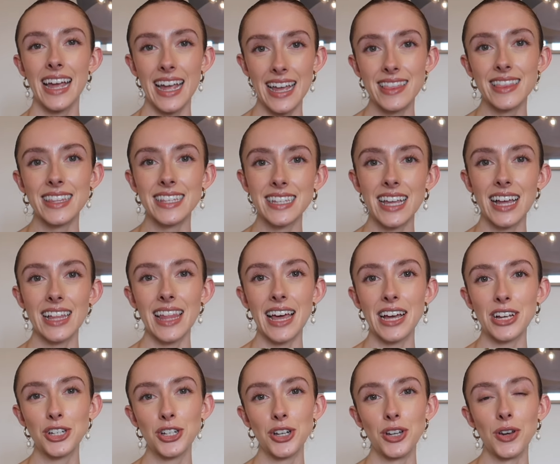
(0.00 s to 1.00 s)
in this
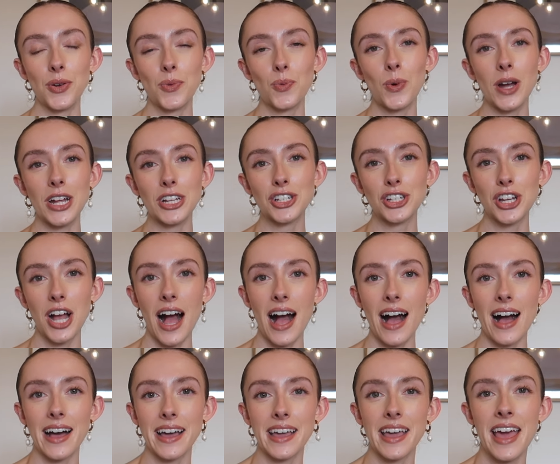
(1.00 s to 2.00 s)
collection which
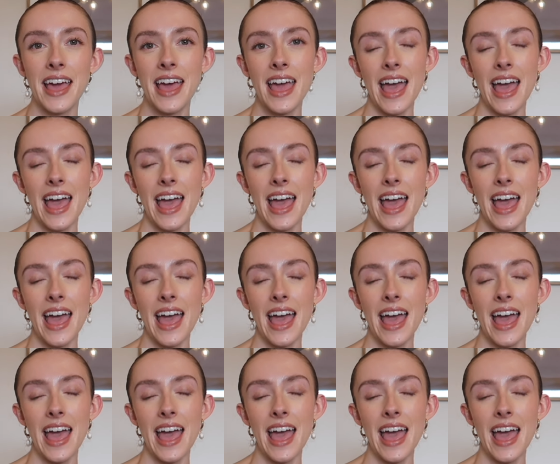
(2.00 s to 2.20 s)
I